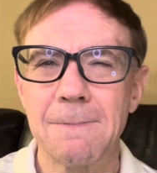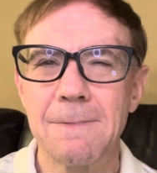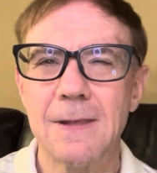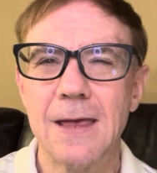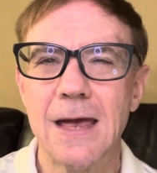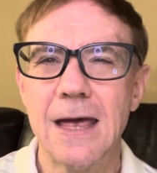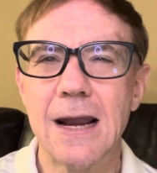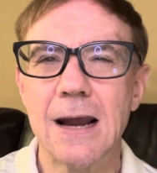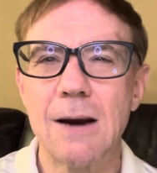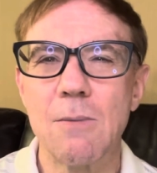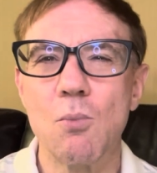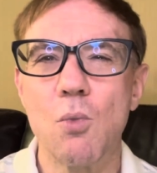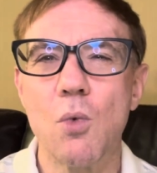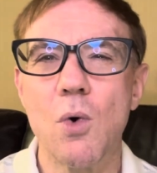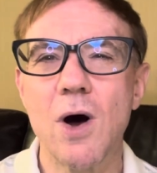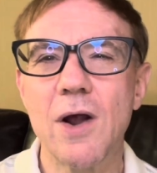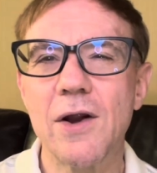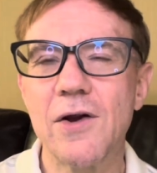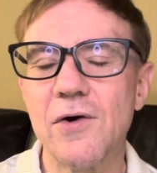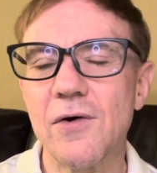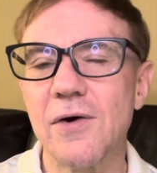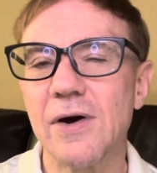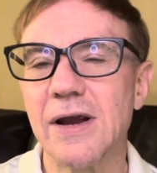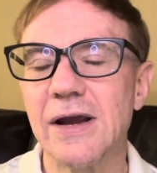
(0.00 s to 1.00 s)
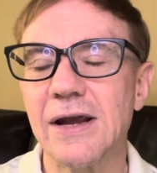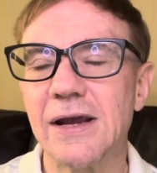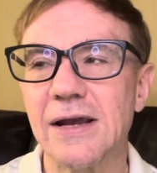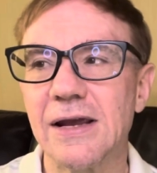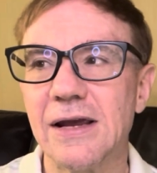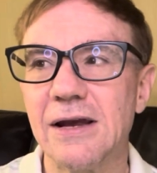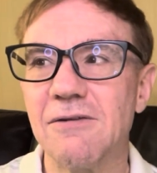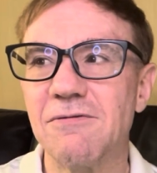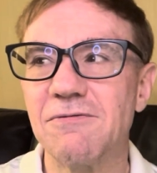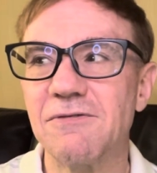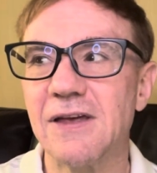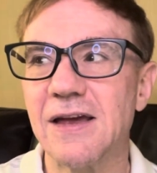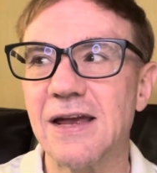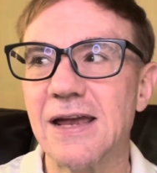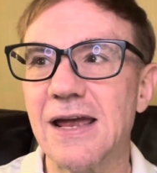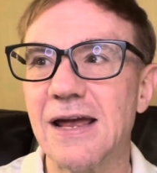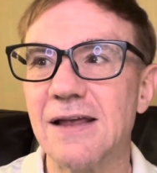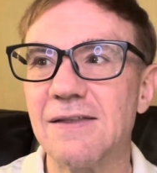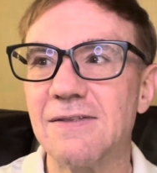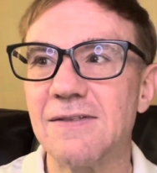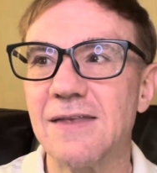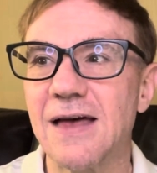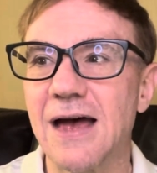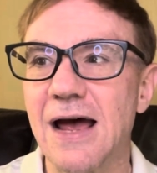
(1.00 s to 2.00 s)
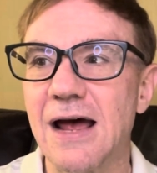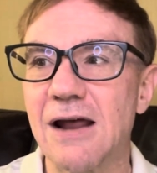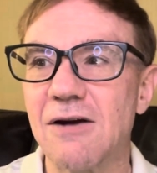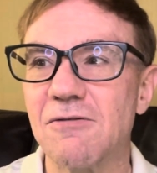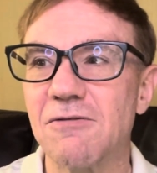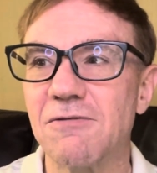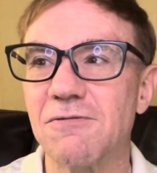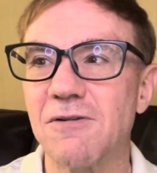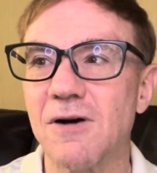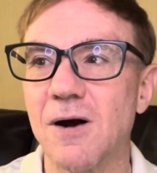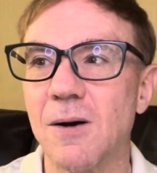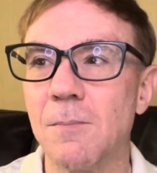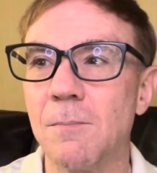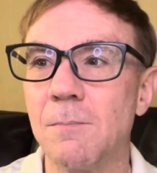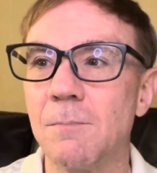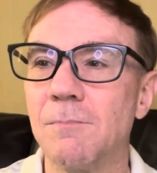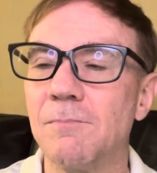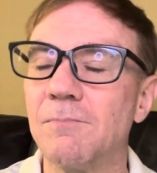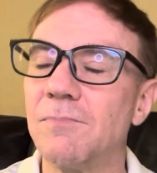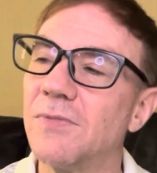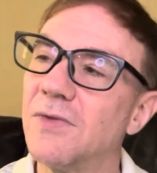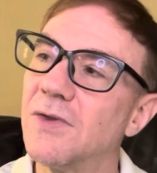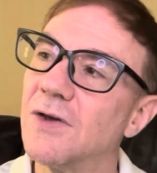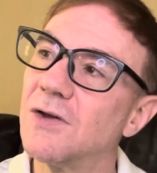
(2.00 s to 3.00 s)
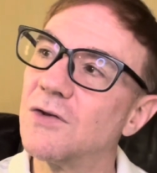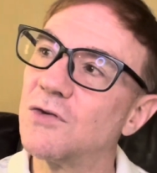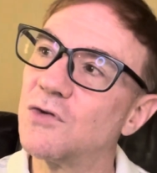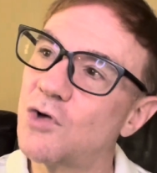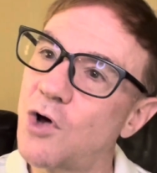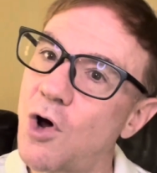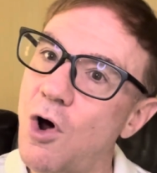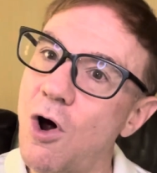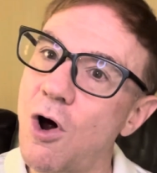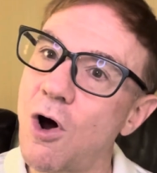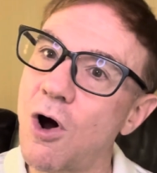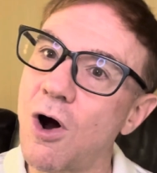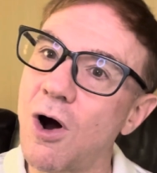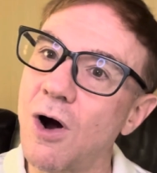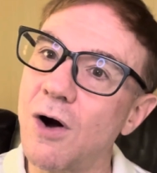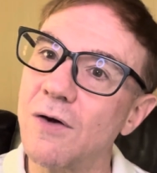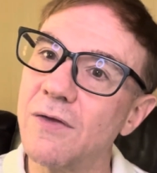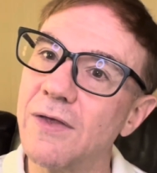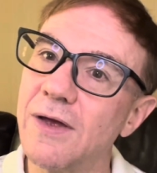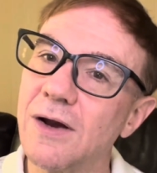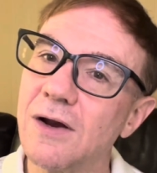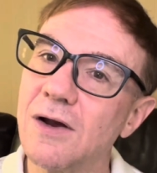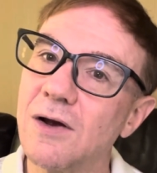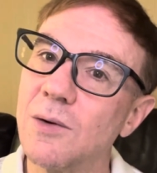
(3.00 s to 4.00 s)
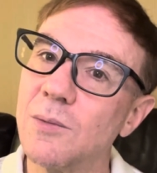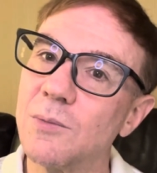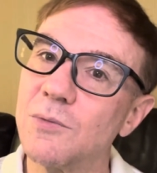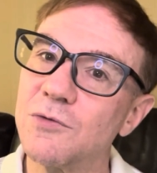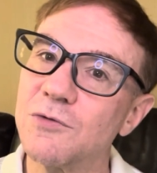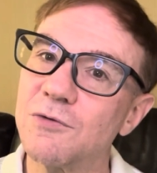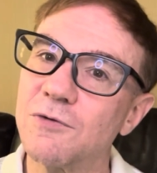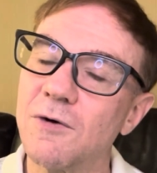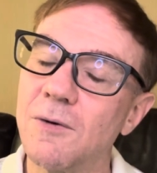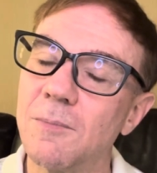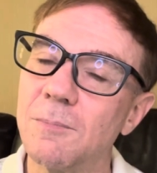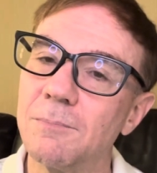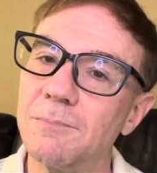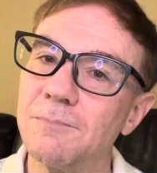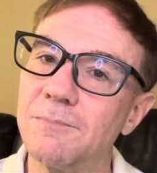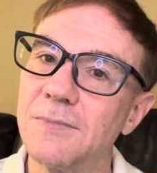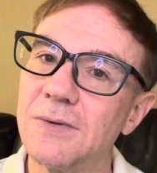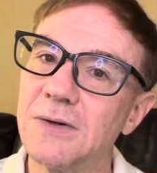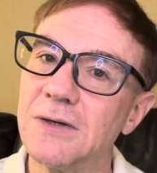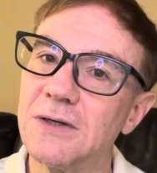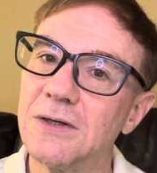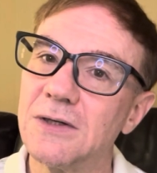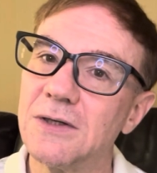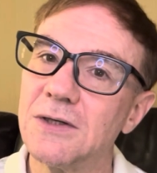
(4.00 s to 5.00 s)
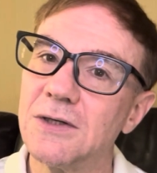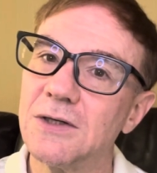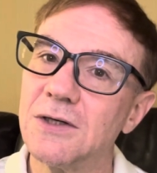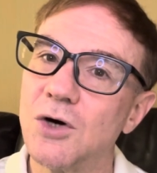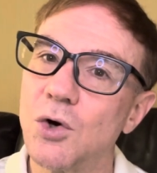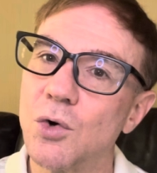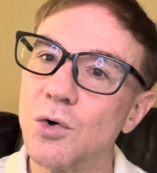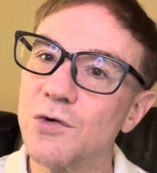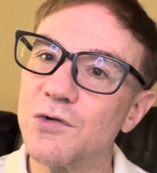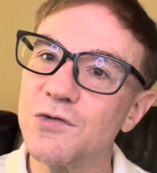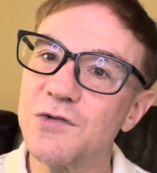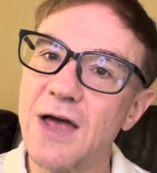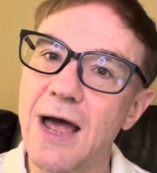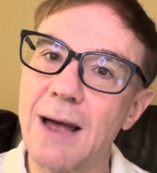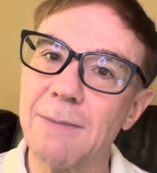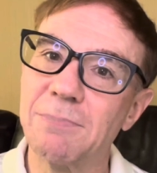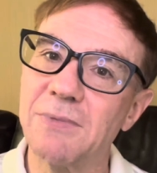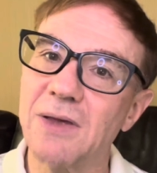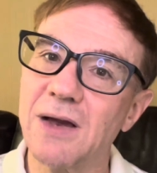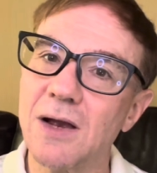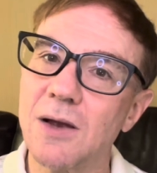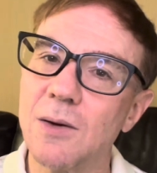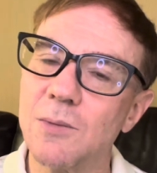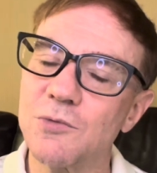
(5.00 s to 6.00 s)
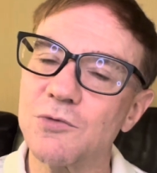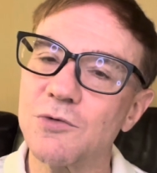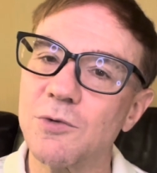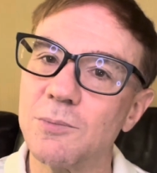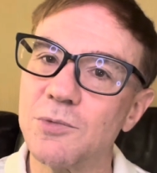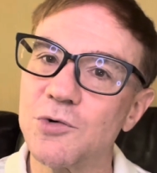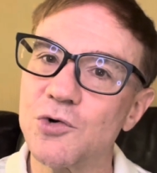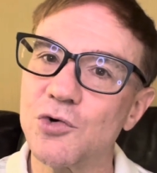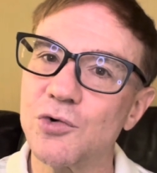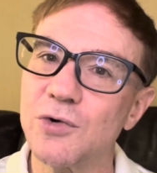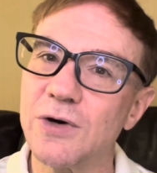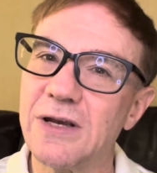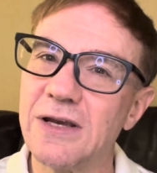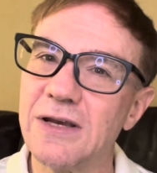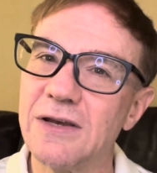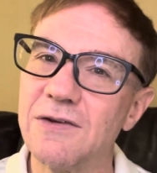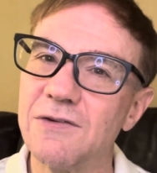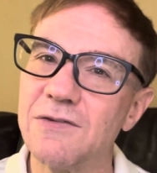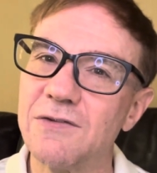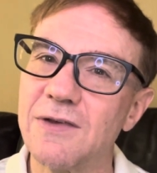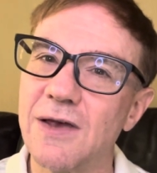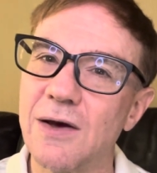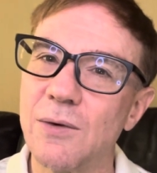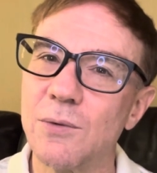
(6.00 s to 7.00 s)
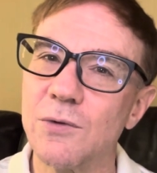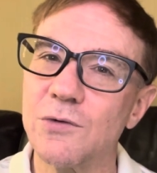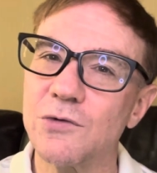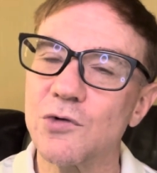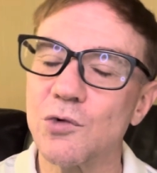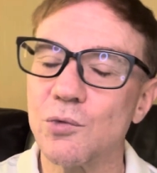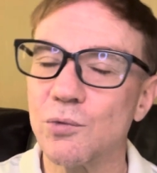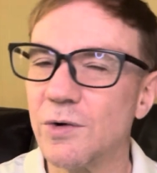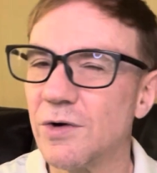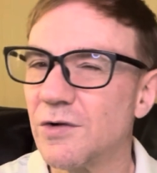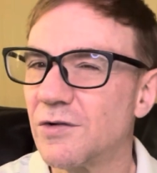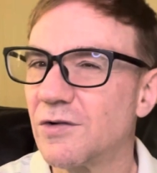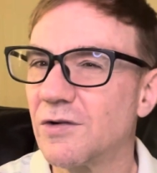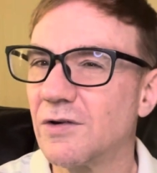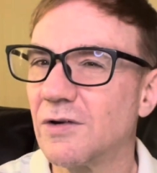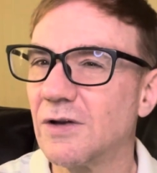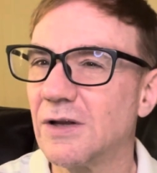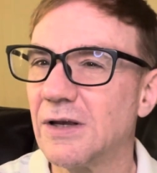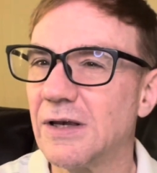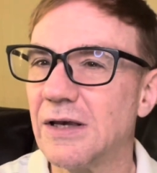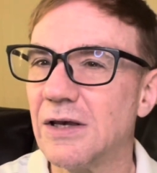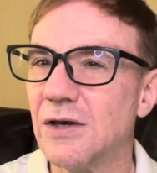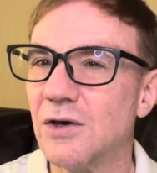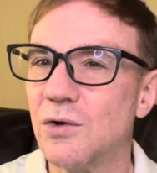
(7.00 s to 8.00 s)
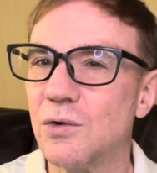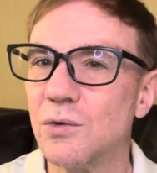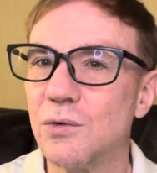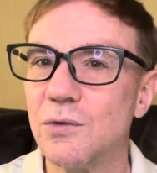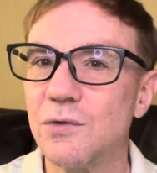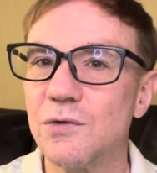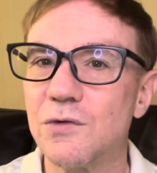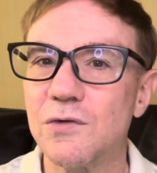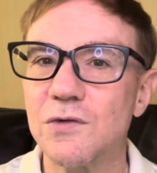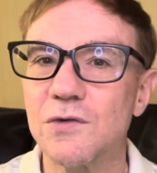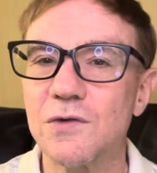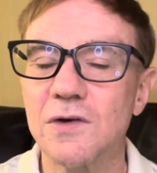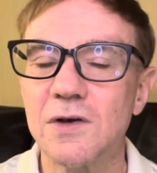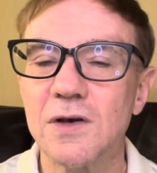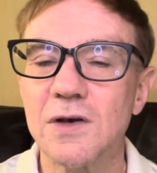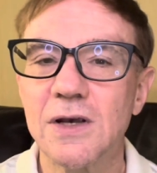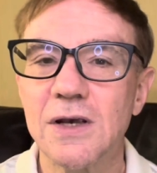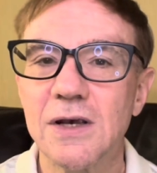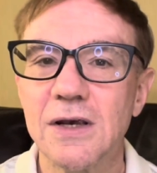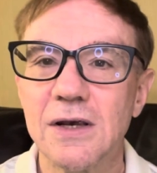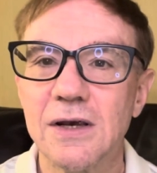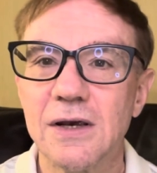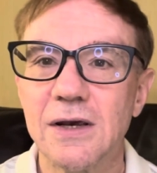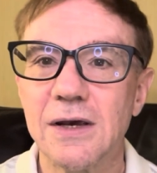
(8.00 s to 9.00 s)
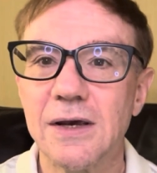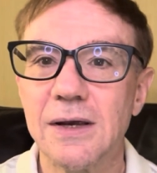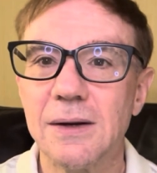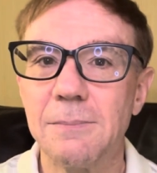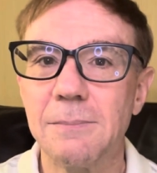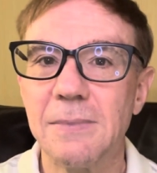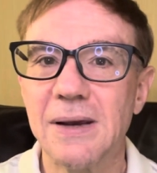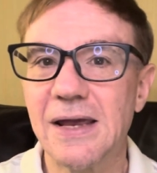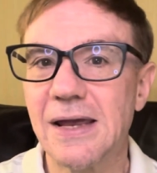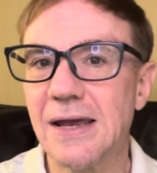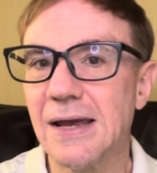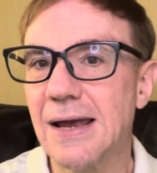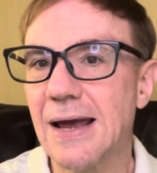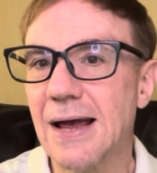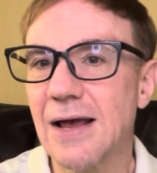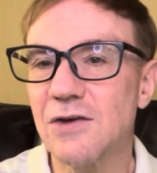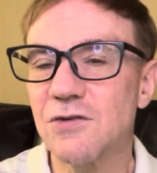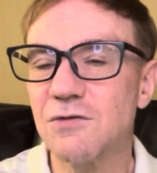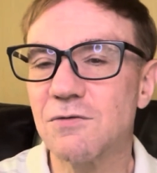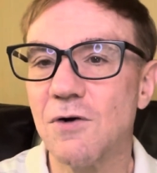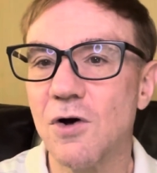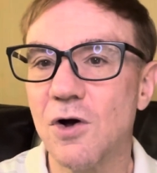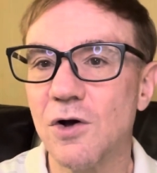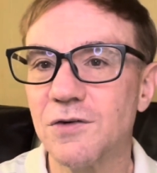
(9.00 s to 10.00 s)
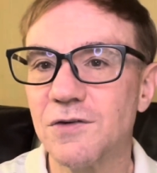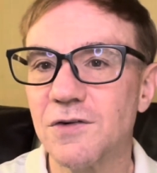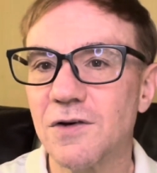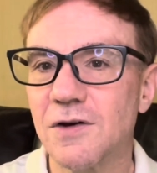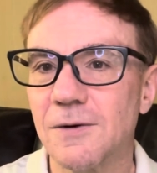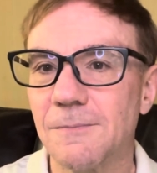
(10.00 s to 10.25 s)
And I'm wondering if they get that from the tar that comes from, or sap that comes from trees that was originally used in making asphalt.